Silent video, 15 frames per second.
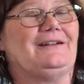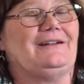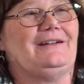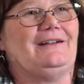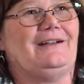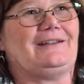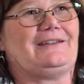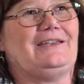
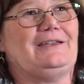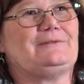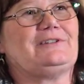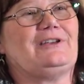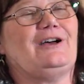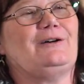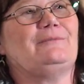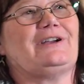I keep
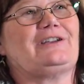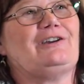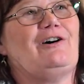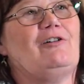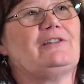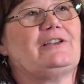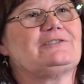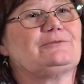telling my
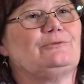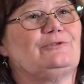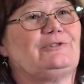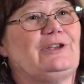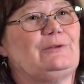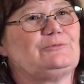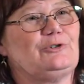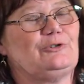colleagues, we'll
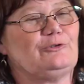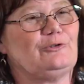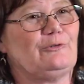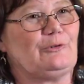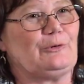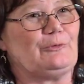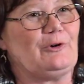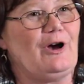keep turning
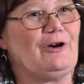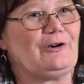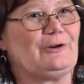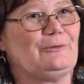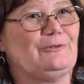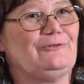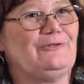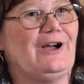over a rock and
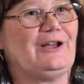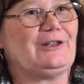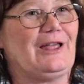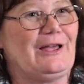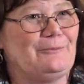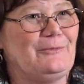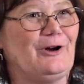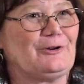we'll find
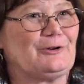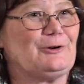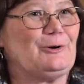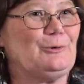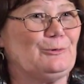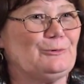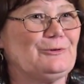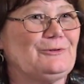that pot of
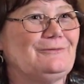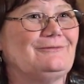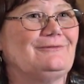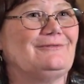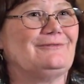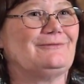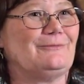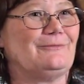gold.
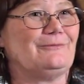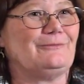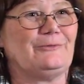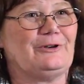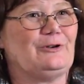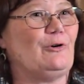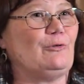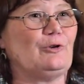
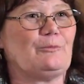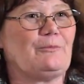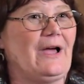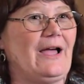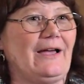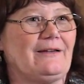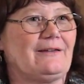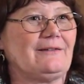We don't look
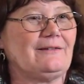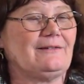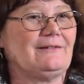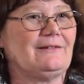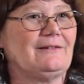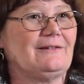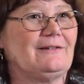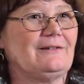back.
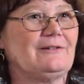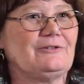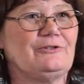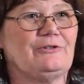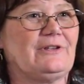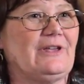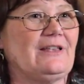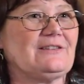
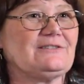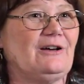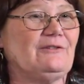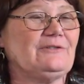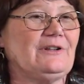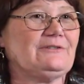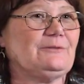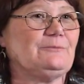You can't solve
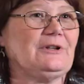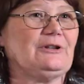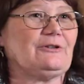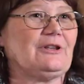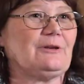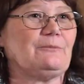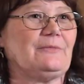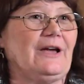nothing by
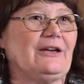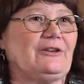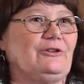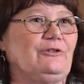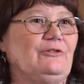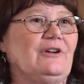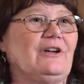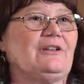looking back.
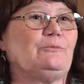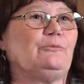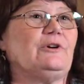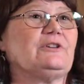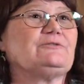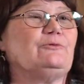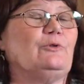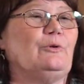You got to
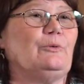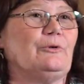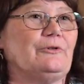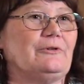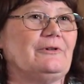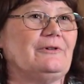press forward.